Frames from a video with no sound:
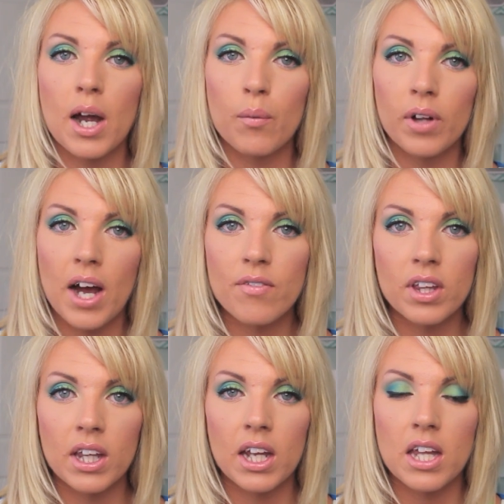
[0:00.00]
I will have
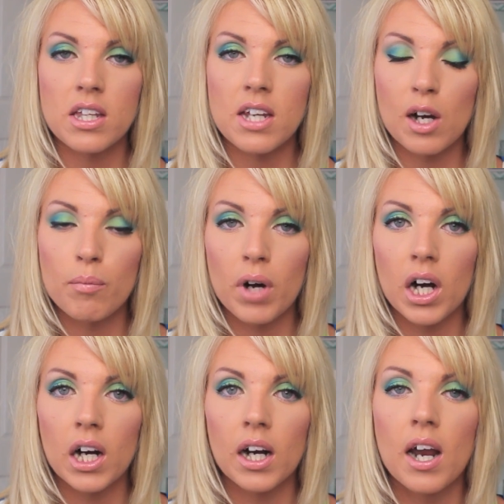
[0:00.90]
the link in the down
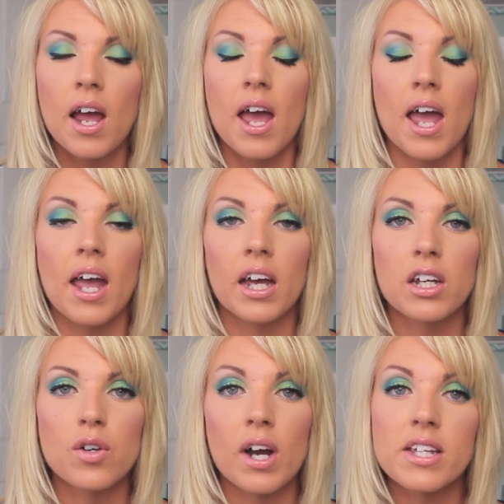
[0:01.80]
bar,
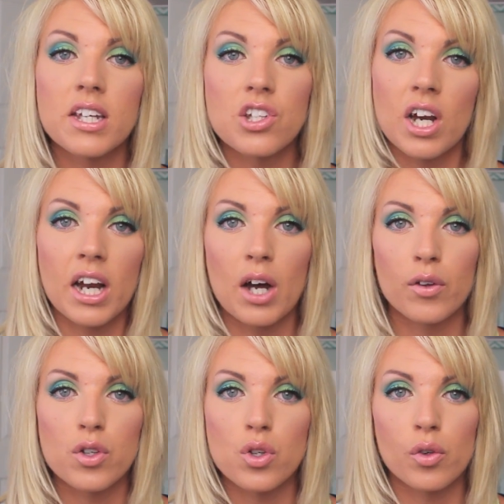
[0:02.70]
and you guys can check out
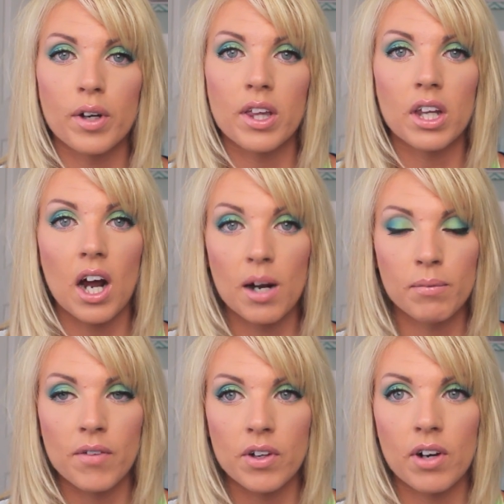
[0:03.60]
the jewelry that I'm
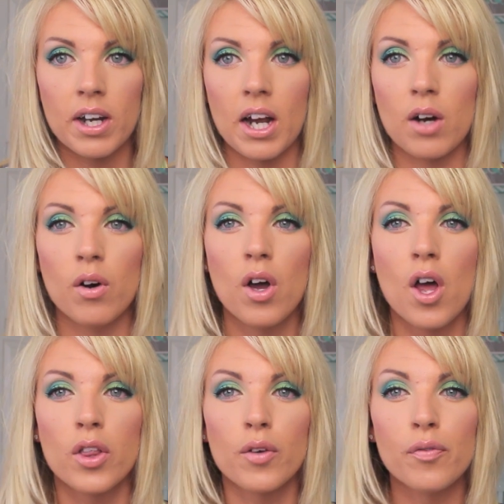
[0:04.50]
loving right now.
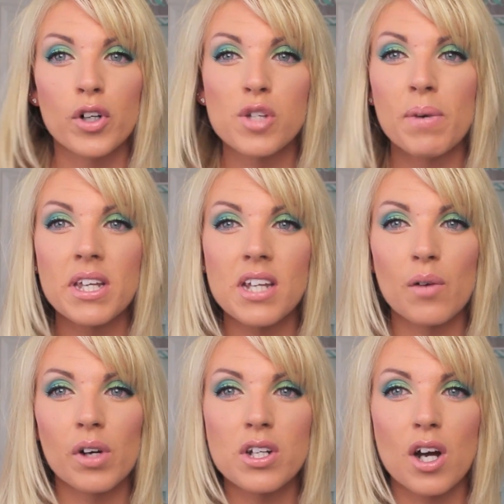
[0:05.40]
The first piece I
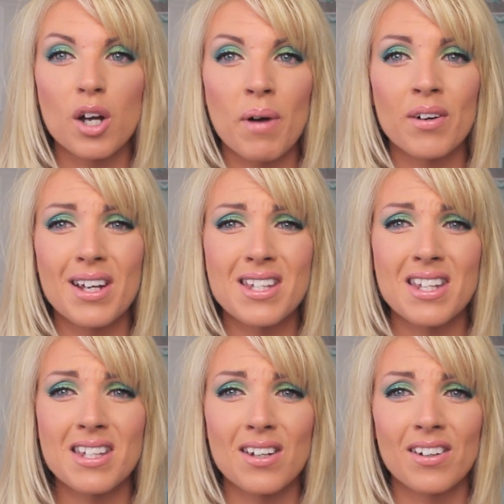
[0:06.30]
want to talk about is
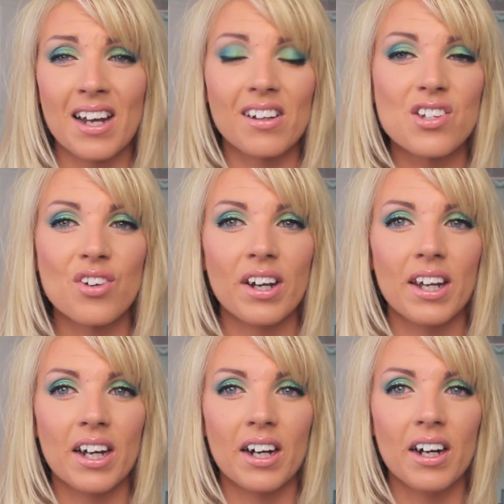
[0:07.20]
this little necklace right
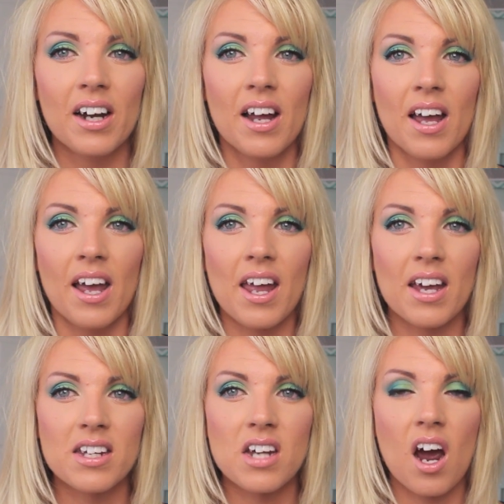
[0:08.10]
here,
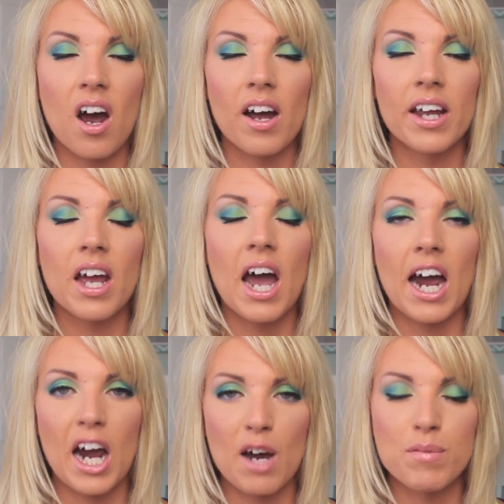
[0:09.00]
and I
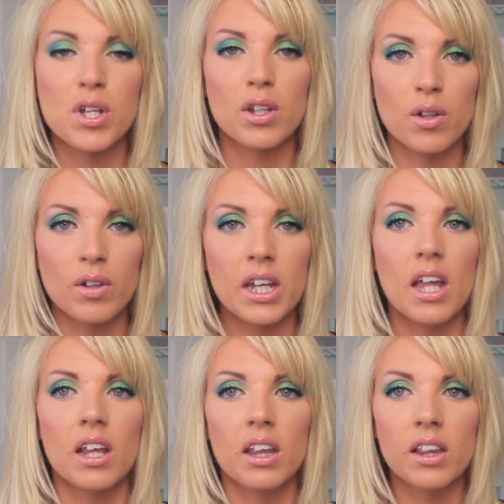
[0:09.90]

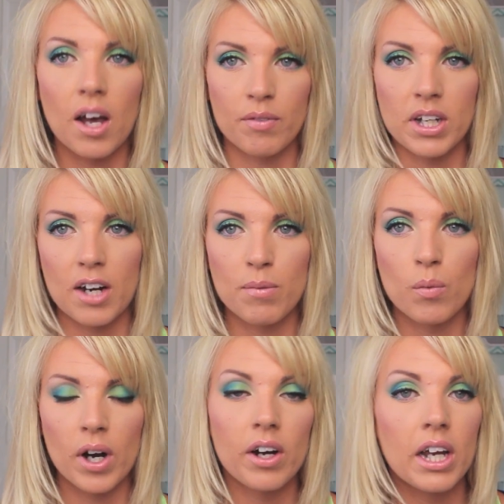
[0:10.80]
absolutely love it. I've been
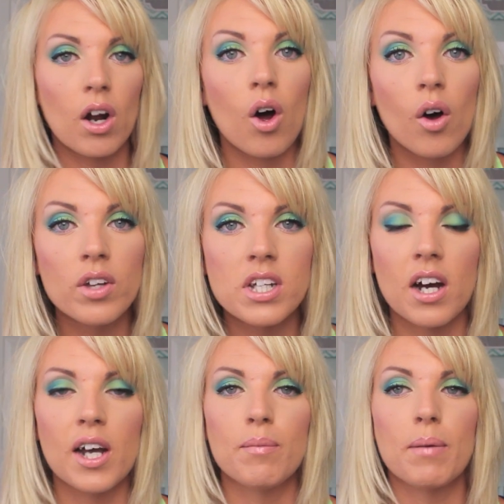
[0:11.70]
wearing it all the
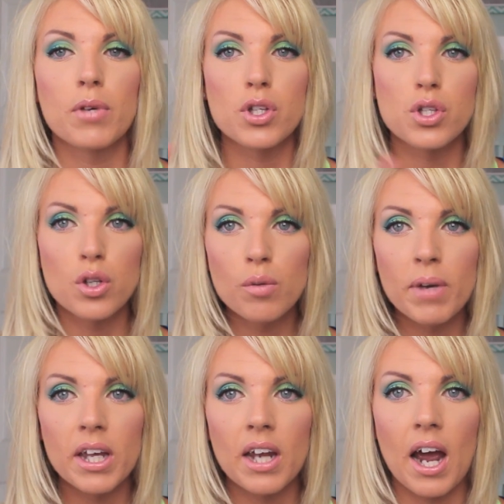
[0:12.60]
time. I'm going to zoom
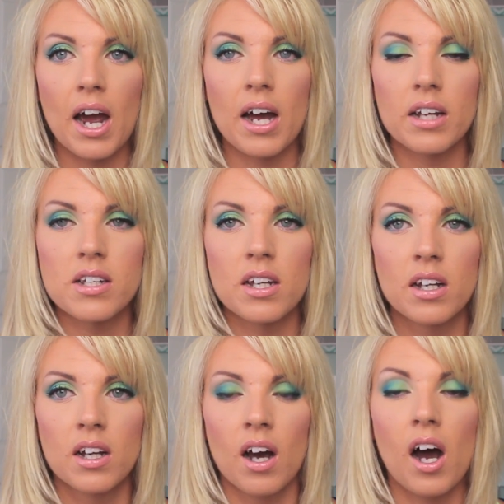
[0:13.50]
in at
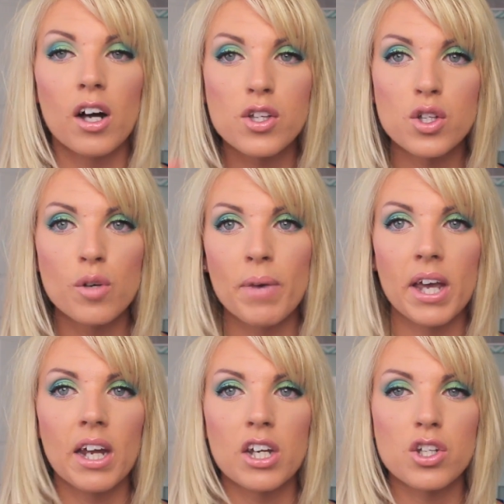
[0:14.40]
I'll zoom
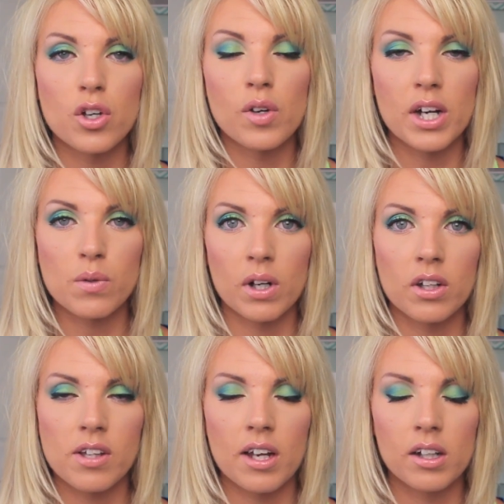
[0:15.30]
in and show you guys what it
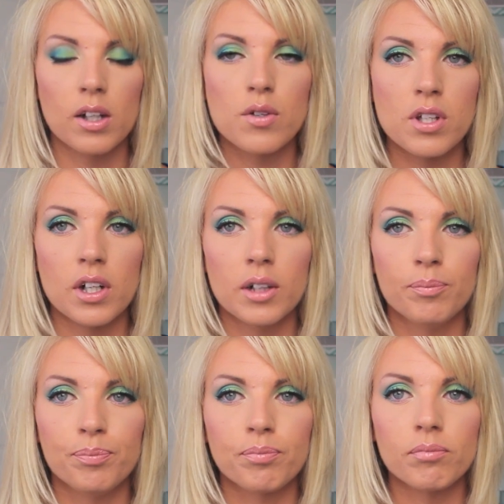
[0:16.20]
looks like closer.